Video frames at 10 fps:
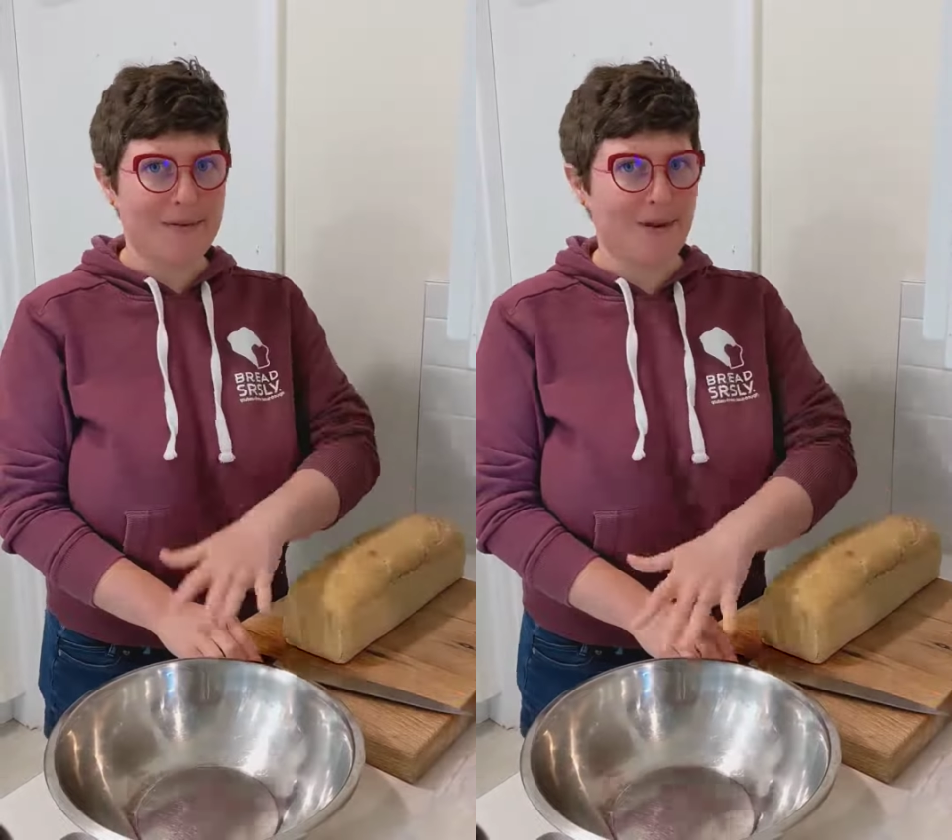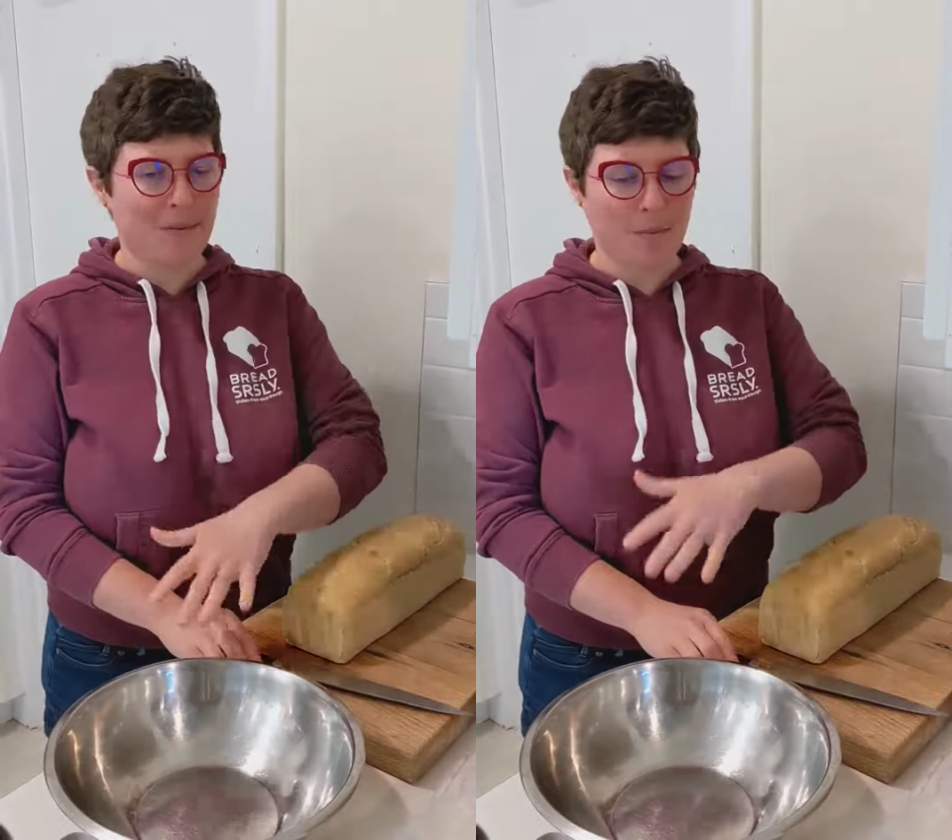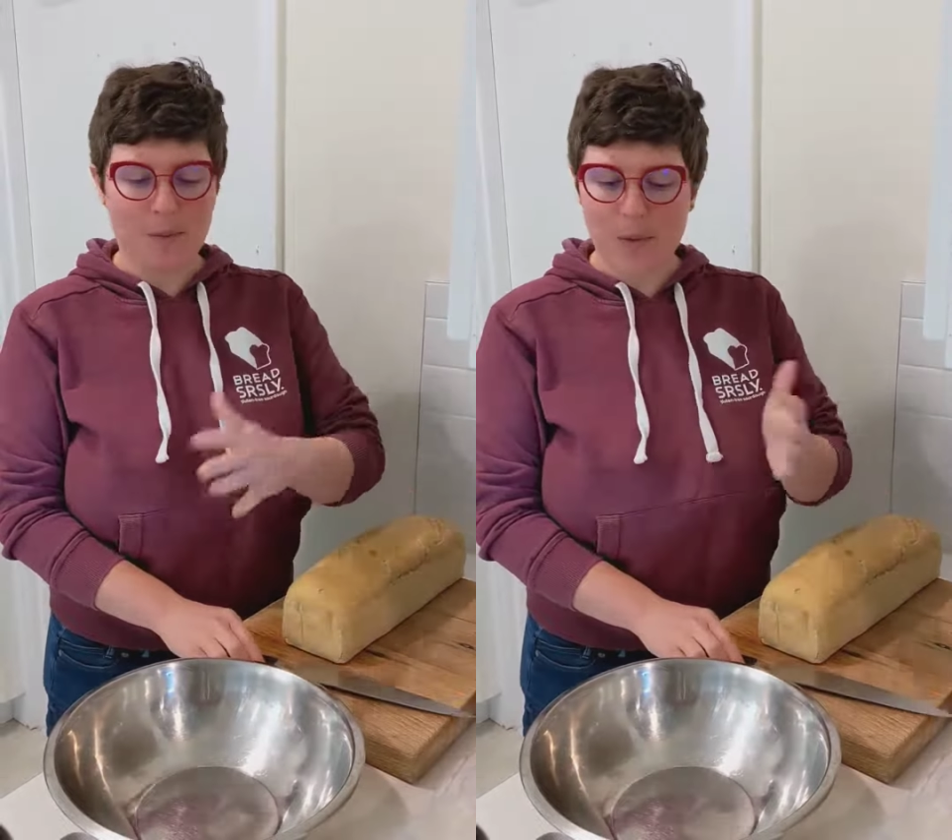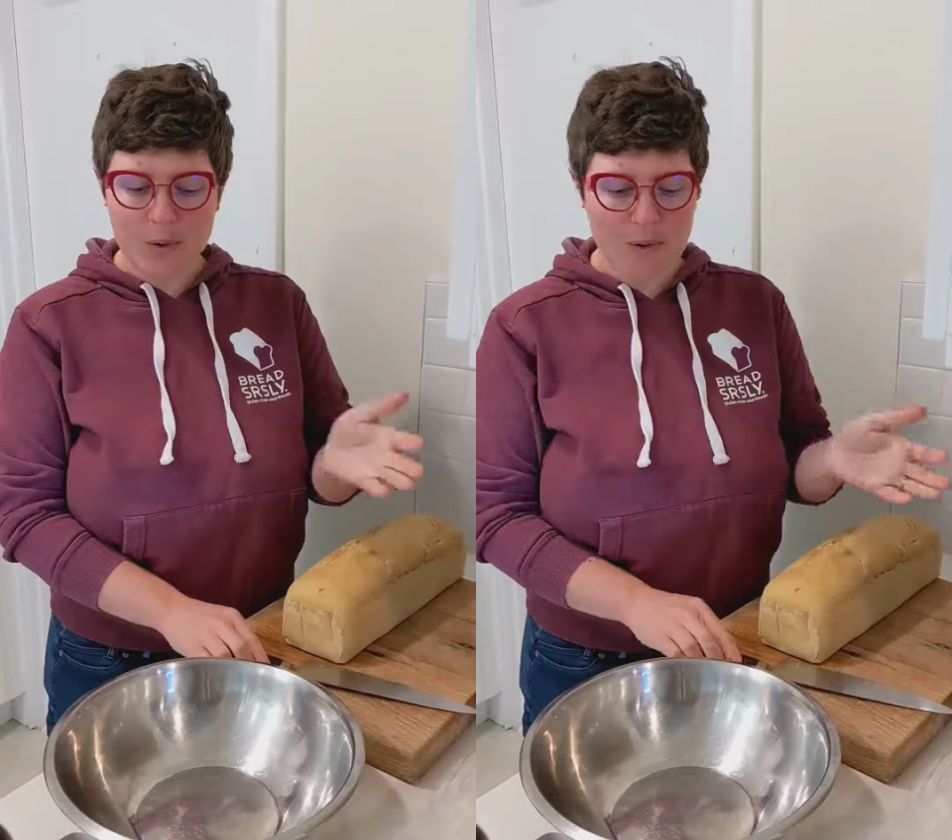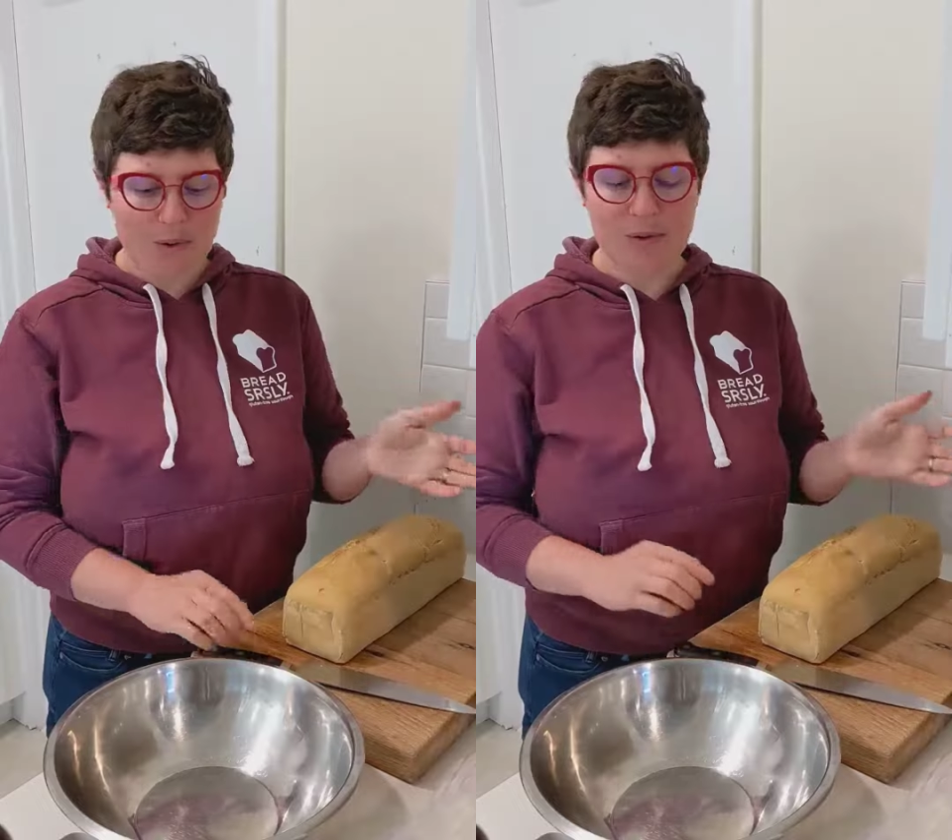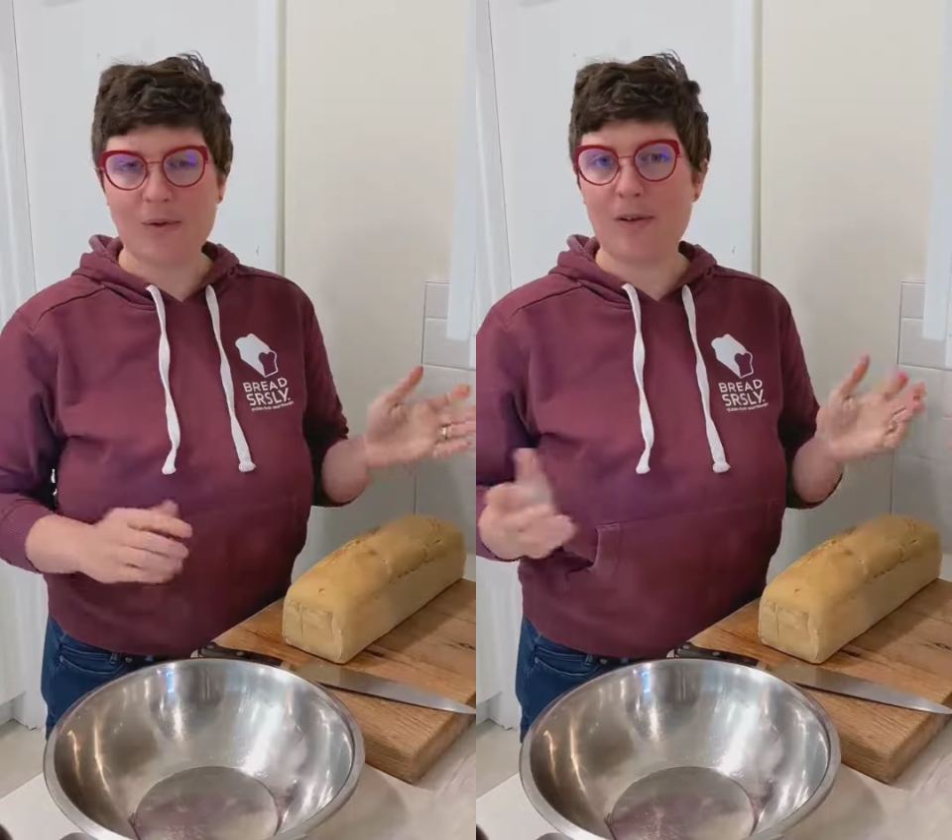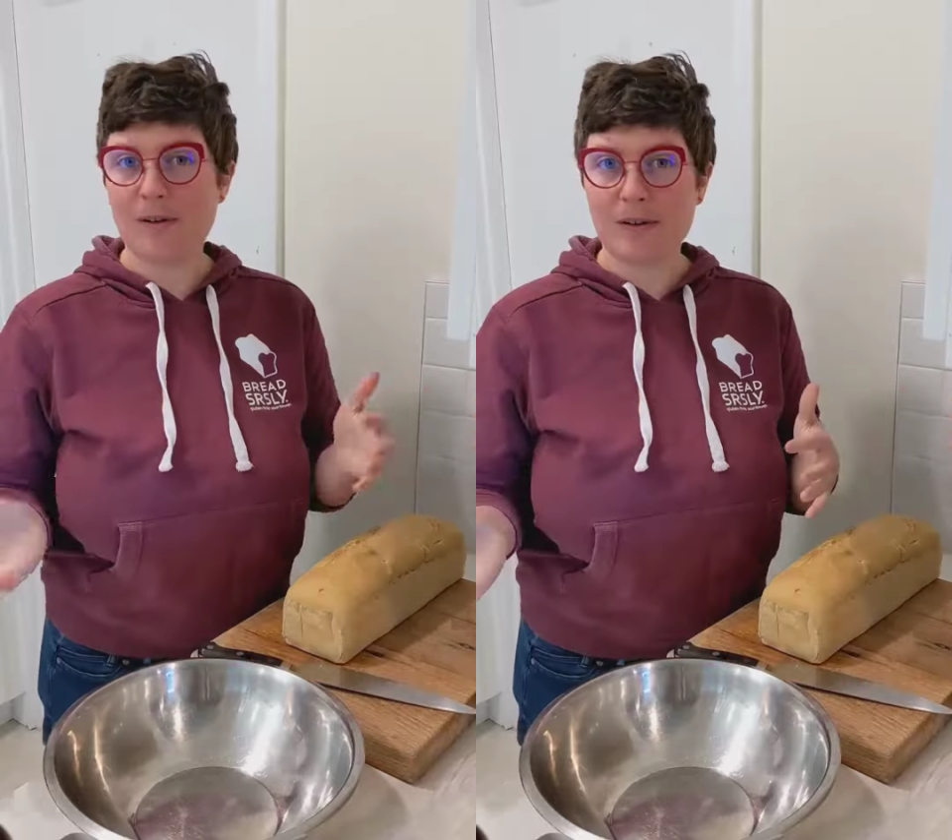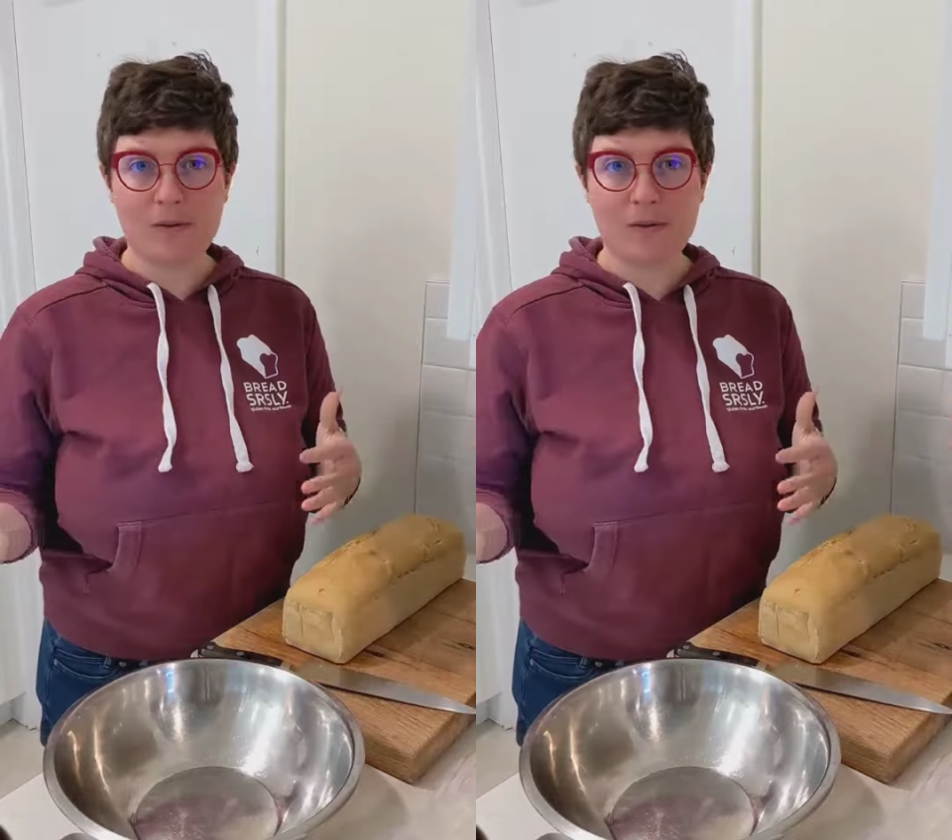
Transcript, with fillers: a bowl, or,